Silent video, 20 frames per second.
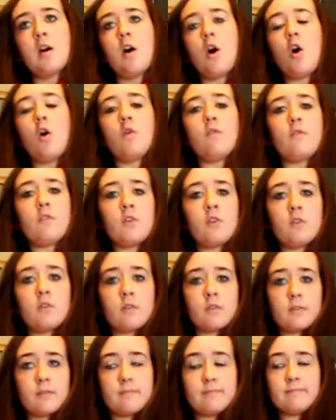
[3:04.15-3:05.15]

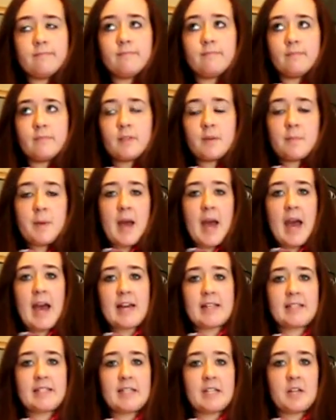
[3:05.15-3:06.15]
Over the
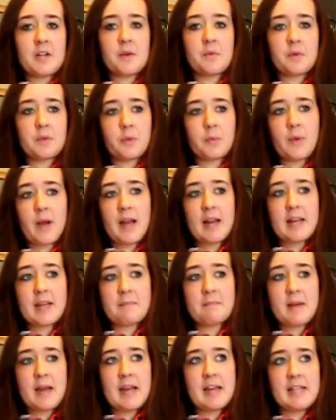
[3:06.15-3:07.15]
past year with writing,
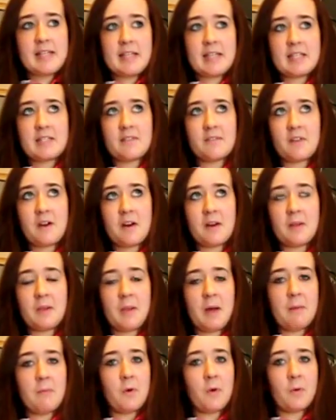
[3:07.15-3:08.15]
my ideas have gotten a
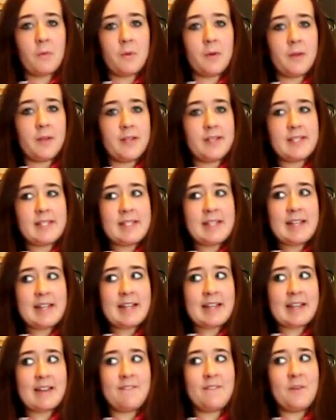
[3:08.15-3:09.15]
lot more
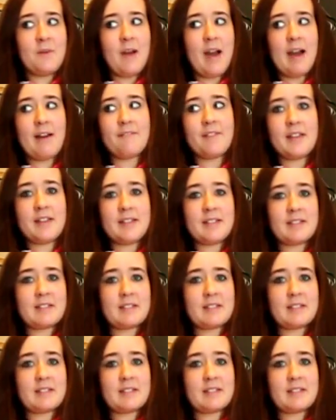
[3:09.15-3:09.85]
realistic, if you haven't